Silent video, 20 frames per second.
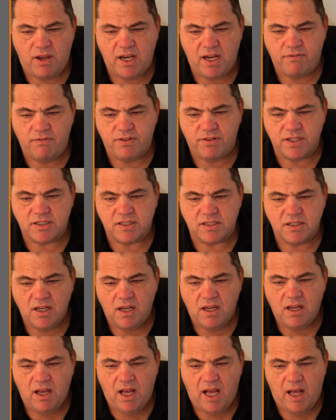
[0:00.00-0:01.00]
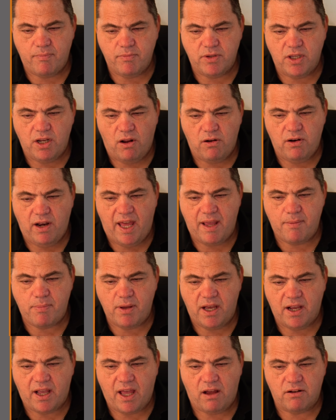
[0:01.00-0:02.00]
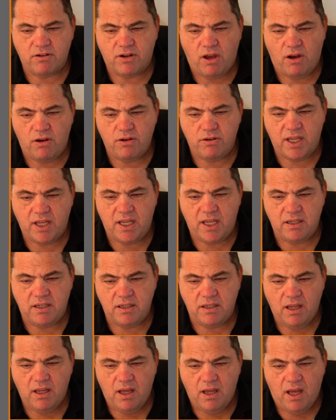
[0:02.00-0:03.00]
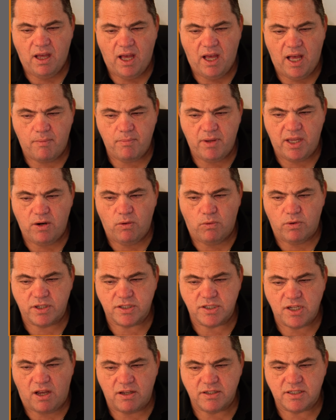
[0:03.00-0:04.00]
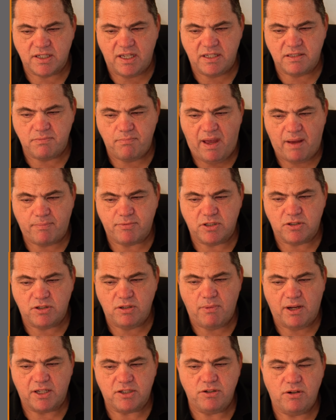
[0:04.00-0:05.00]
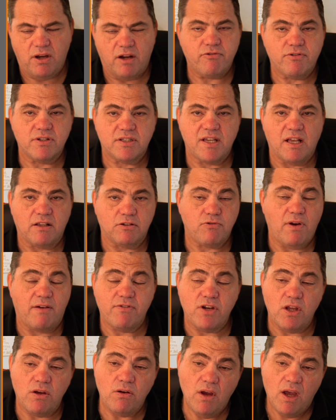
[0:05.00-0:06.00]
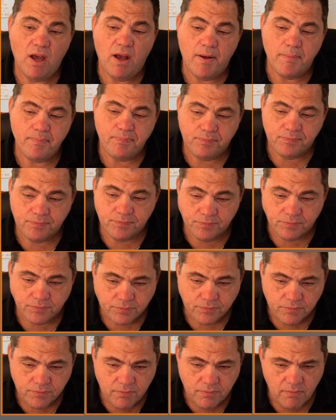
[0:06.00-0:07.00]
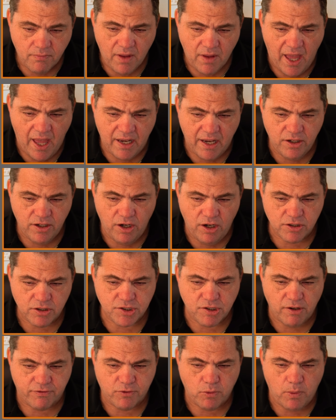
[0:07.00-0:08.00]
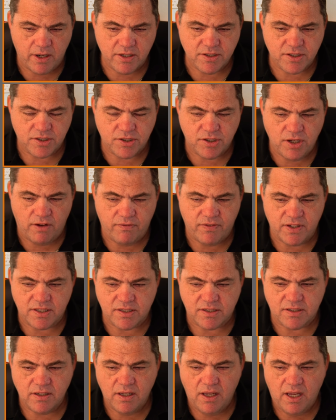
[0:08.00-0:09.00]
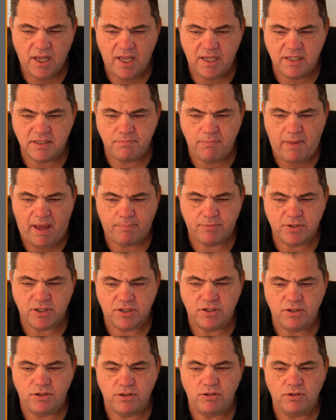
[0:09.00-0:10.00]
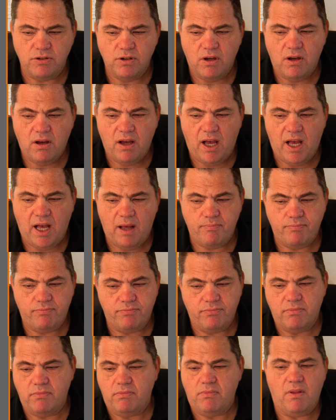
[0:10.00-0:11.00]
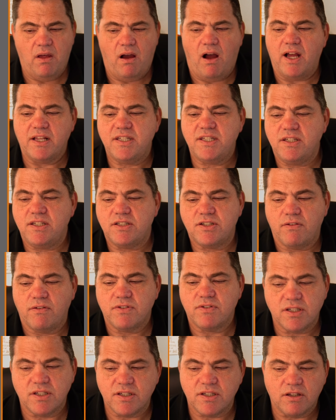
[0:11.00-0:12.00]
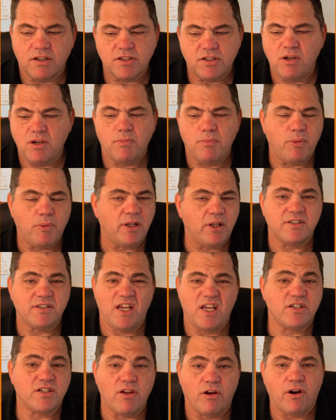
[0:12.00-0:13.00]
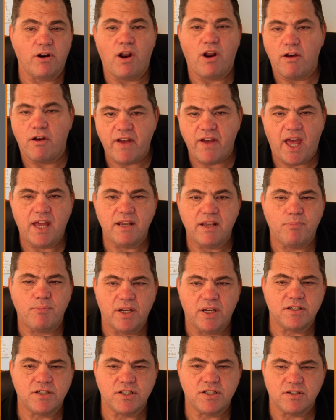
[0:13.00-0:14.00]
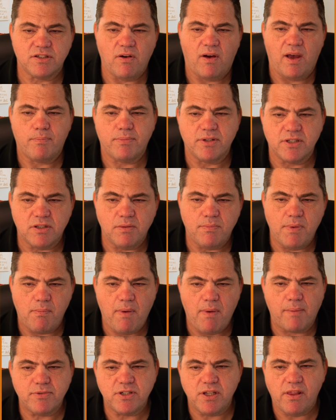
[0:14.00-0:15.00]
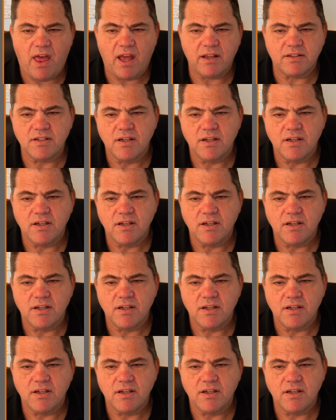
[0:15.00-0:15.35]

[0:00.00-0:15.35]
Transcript: of this, labor account code in Autotask is mapped to my 200 sales revenue. And, software as a service is mapped to IT services and consumables. It's not an overhead, but it just so happens to be mapped to that.